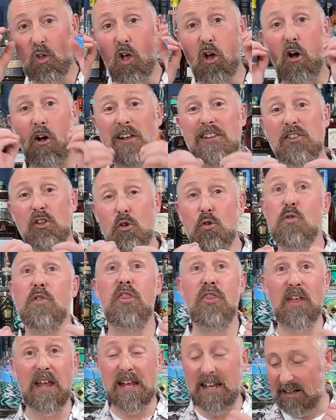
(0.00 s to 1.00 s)
I do
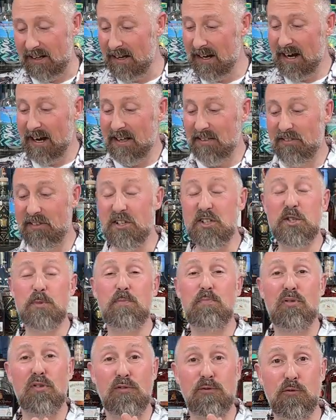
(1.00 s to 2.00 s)
think this
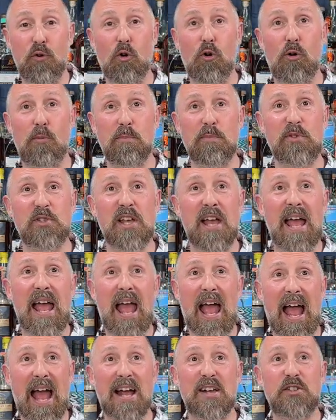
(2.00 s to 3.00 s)
performs
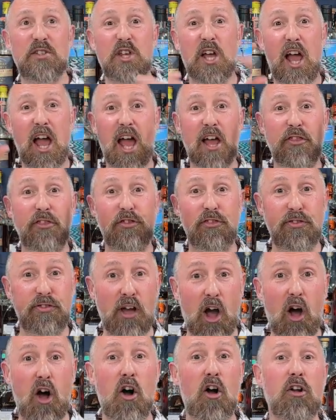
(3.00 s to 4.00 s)
as a
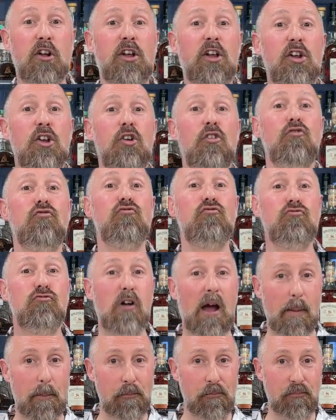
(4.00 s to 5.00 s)
dark
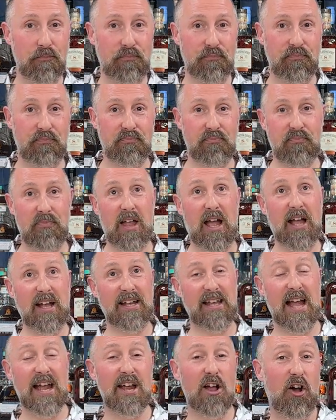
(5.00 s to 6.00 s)
rum.
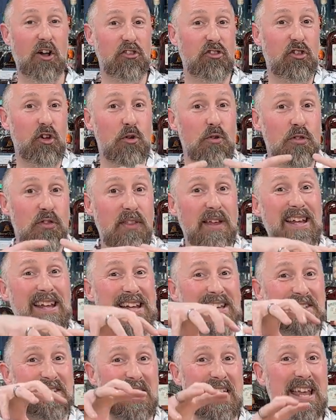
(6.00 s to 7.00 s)
Okay, I do think
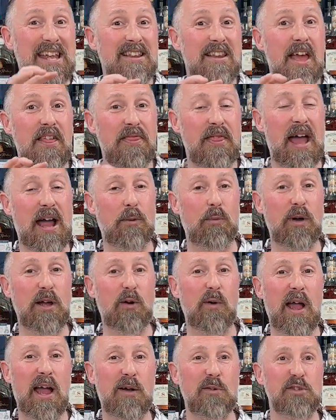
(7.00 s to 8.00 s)
it's in that
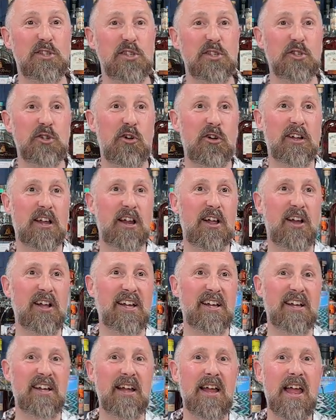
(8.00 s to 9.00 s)
wheelhouse. It's not like
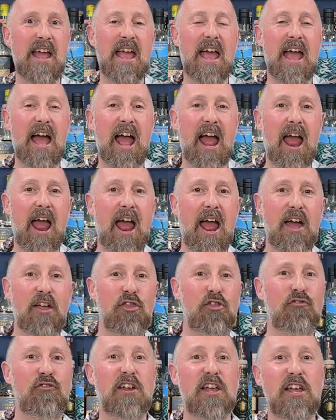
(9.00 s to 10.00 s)
a
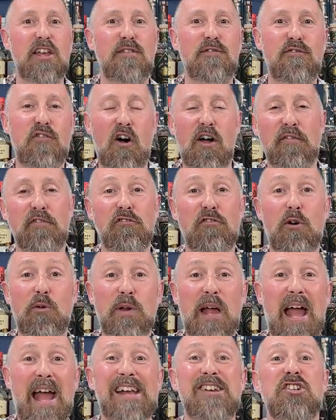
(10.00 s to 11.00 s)
3-5-year-old
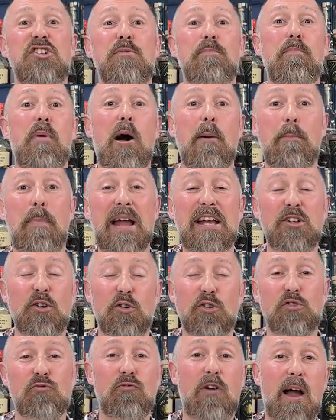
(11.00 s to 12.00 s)
aged
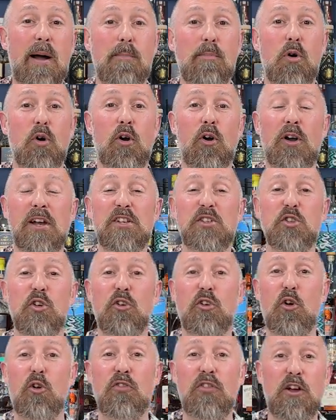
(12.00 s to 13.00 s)
Barbados rum, or it's not
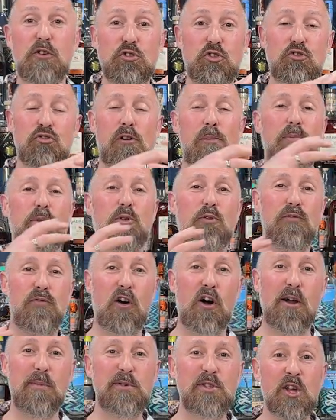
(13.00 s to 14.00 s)
got those tropical
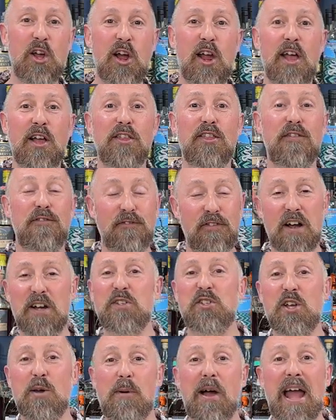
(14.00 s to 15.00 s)
vibes. The
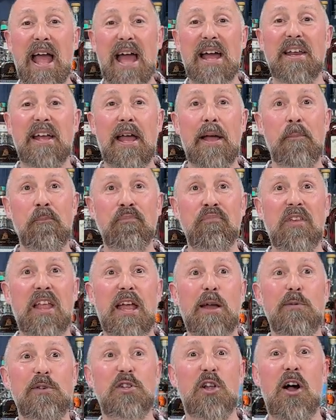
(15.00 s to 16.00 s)
first time I had it,
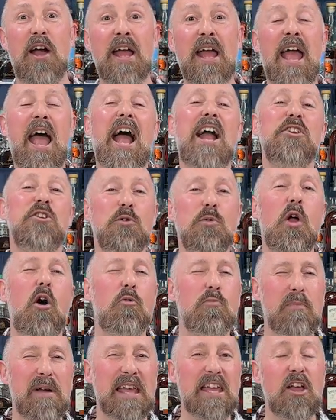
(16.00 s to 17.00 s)
it was like, and you know
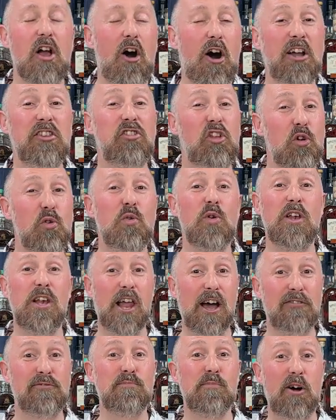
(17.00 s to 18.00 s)
me, I do
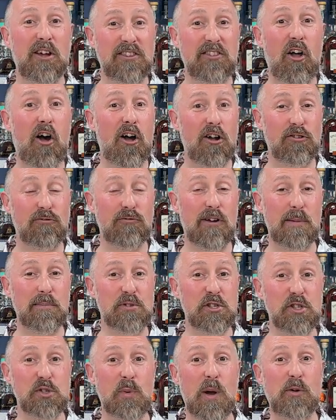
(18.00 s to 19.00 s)
love my dark rums
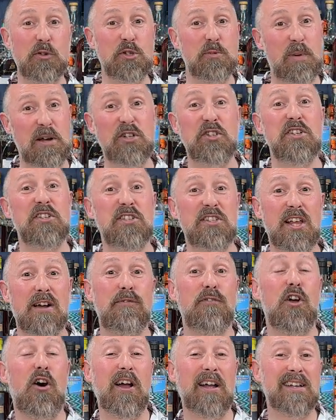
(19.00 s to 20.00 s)
as well, especially stuff
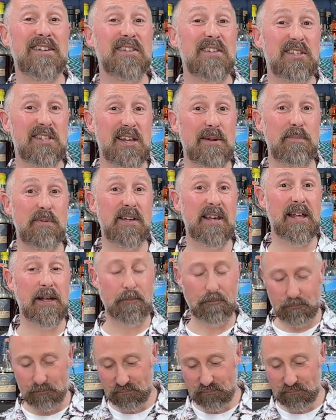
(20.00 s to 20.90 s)
that I can sip neat.